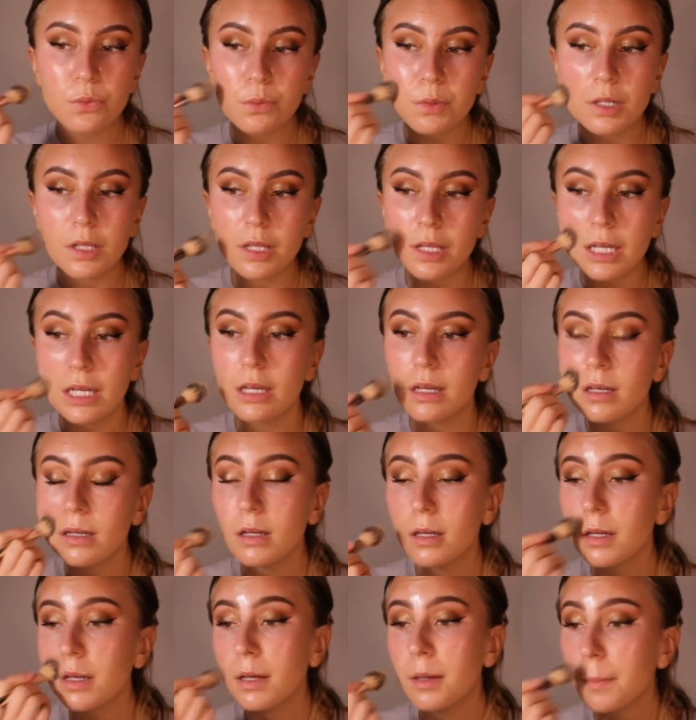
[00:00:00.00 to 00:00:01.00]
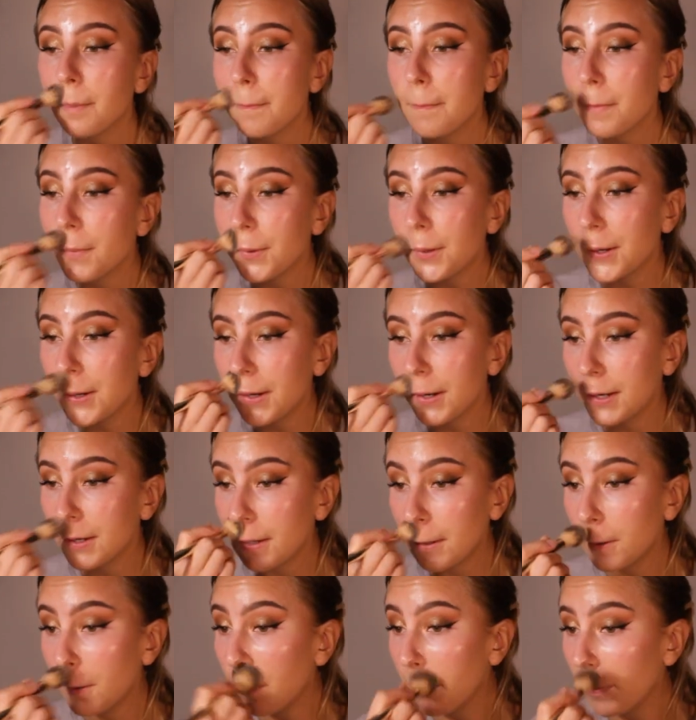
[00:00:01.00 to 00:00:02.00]
really put it
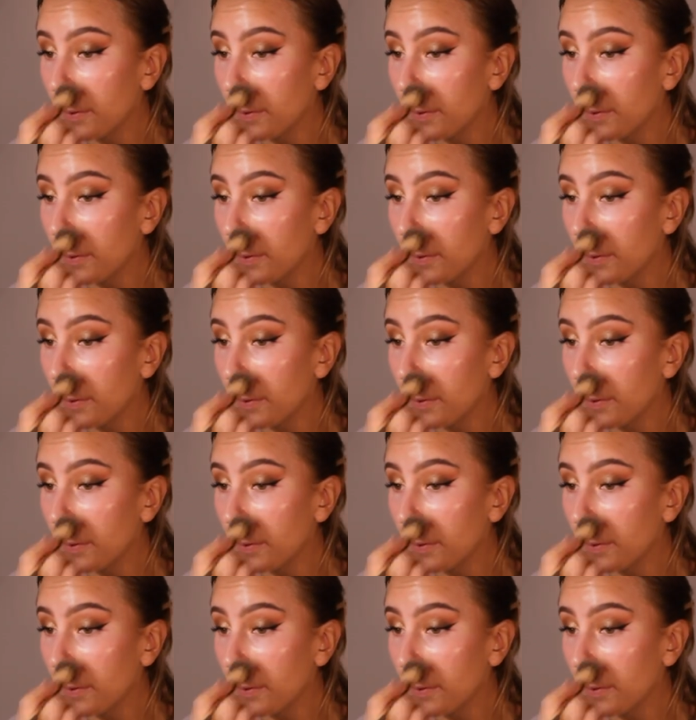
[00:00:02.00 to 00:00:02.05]
into